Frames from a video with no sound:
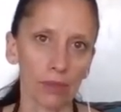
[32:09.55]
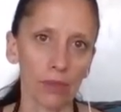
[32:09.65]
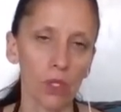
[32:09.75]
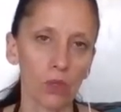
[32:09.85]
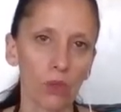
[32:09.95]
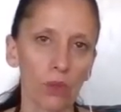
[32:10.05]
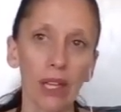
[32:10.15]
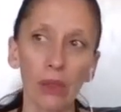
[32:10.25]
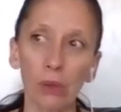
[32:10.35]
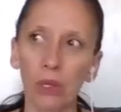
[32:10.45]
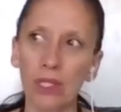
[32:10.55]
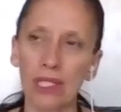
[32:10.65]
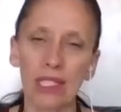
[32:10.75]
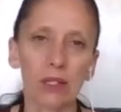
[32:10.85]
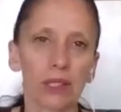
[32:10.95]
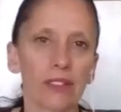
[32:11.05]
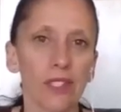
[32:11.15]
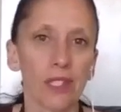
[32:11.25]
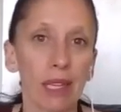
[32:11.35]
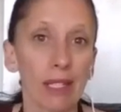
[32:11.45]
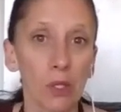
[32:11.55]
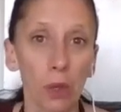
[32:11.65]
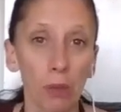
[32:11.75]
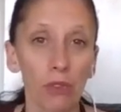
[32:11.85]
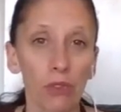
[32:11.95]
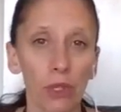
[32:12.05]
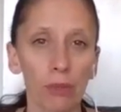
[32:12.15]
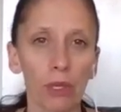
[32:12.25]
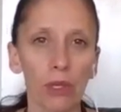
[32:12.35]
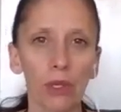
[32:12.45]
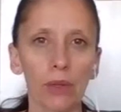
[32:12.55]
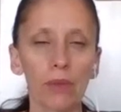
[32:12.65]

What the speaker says: So in other words, the ego loves to make us quit before the miracle.